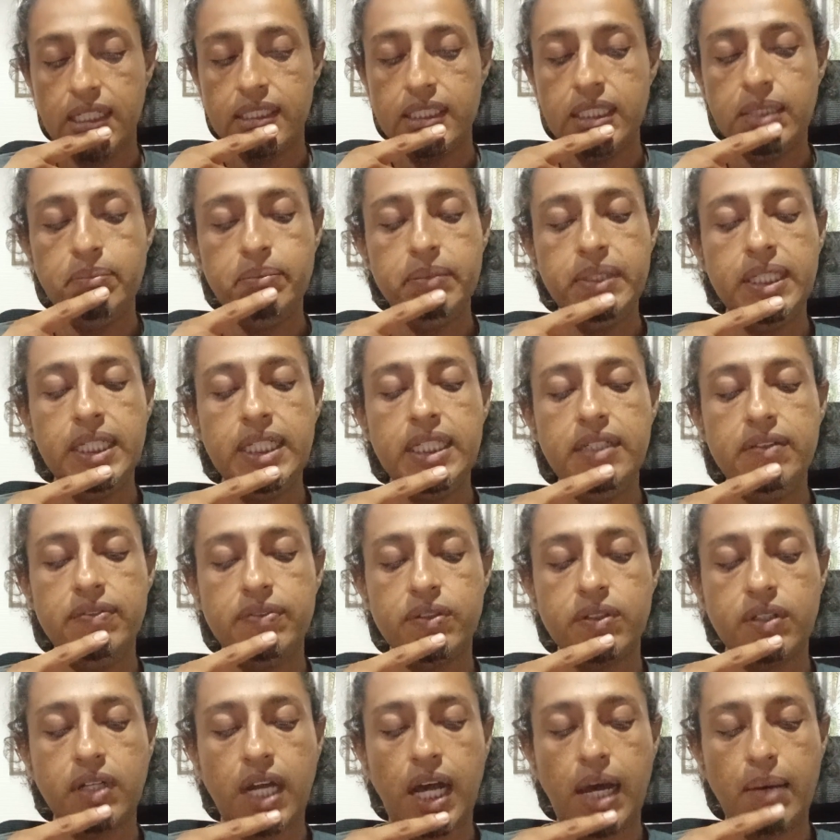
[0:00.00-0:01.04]
The
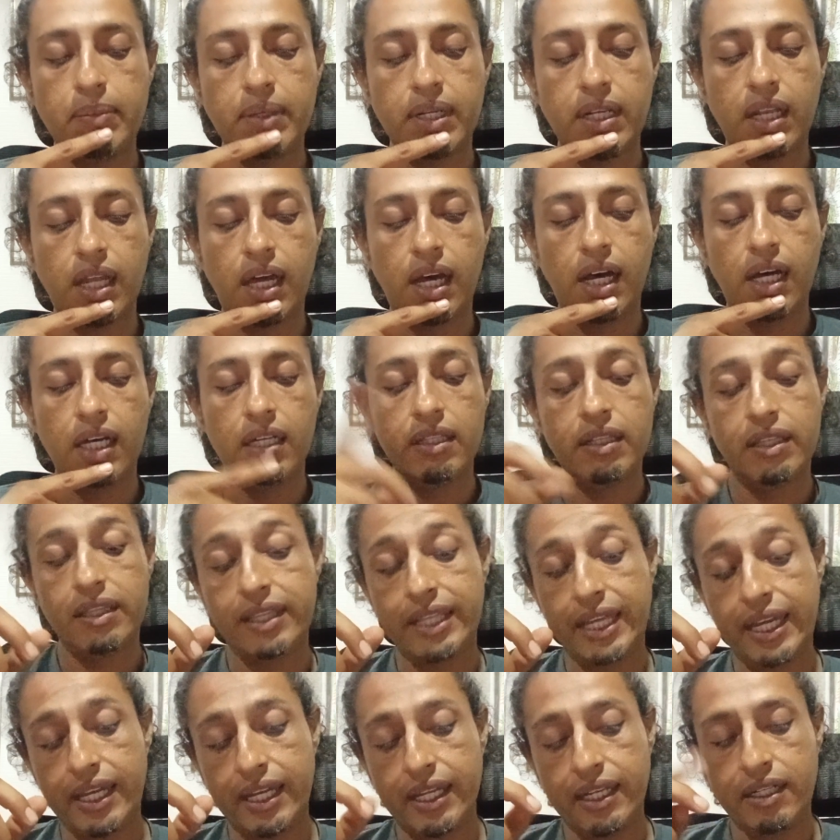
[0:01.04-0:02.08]
medieval common law,
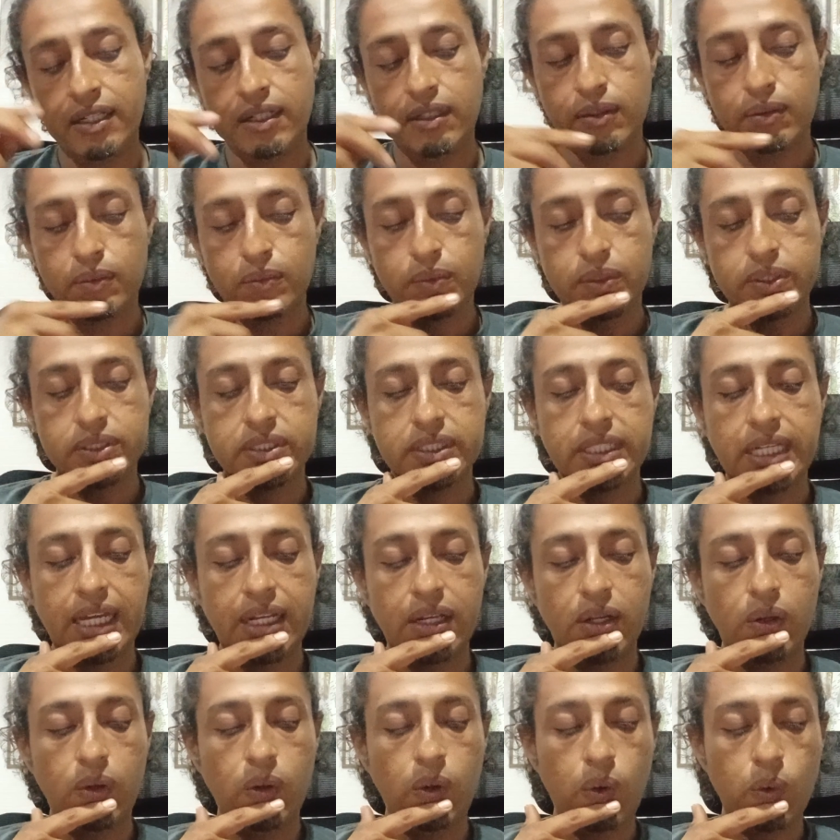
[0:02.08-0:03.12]
then, was
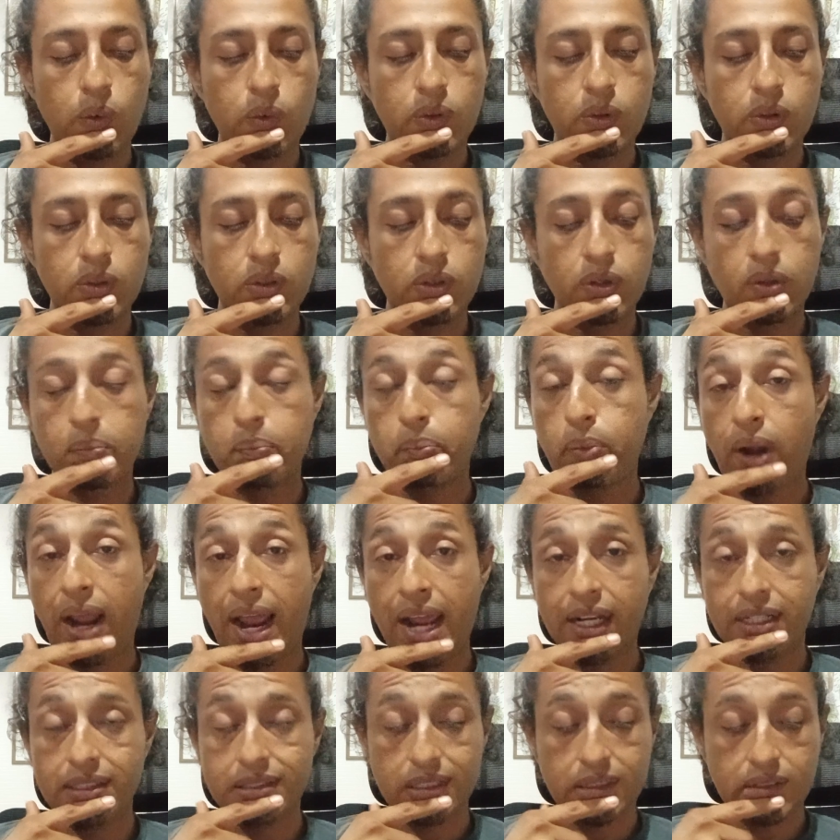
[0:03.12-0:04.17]
not local or
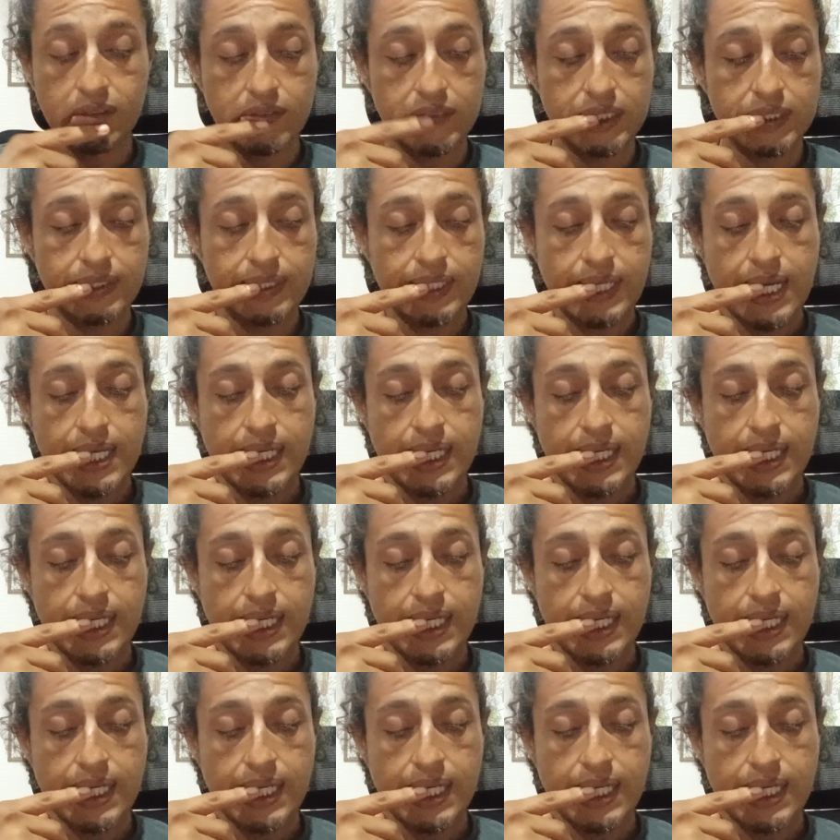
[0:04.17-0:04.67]
practical.